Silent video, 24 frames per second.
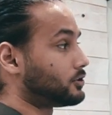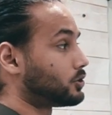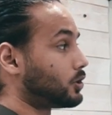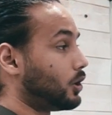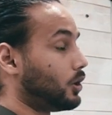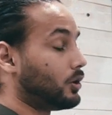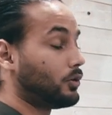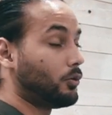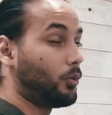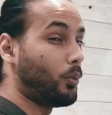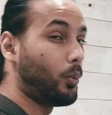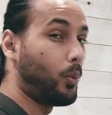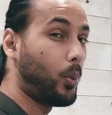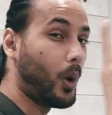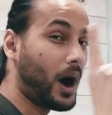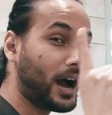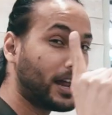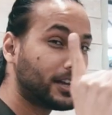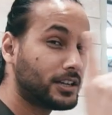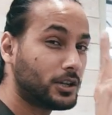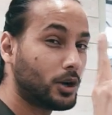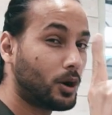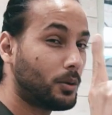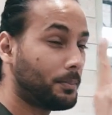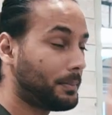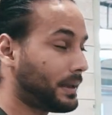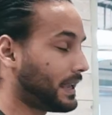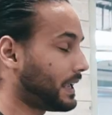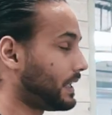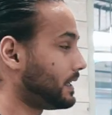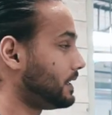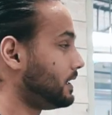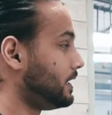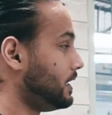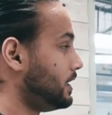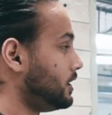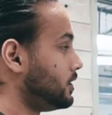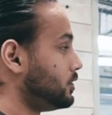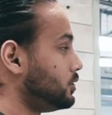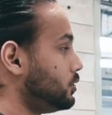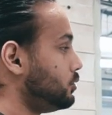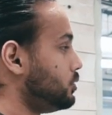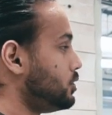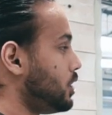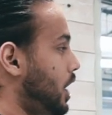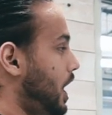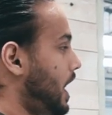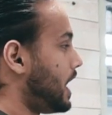So one domain,
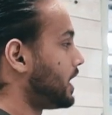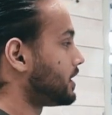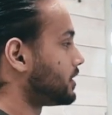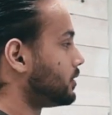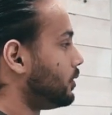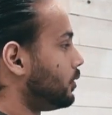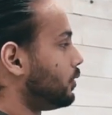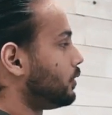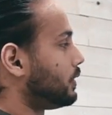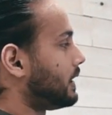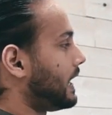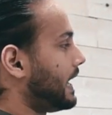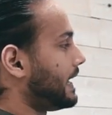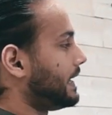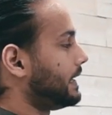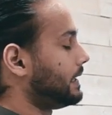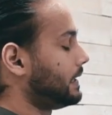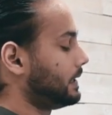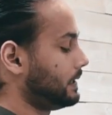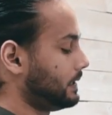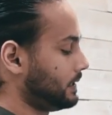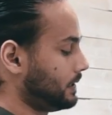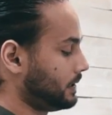do not go like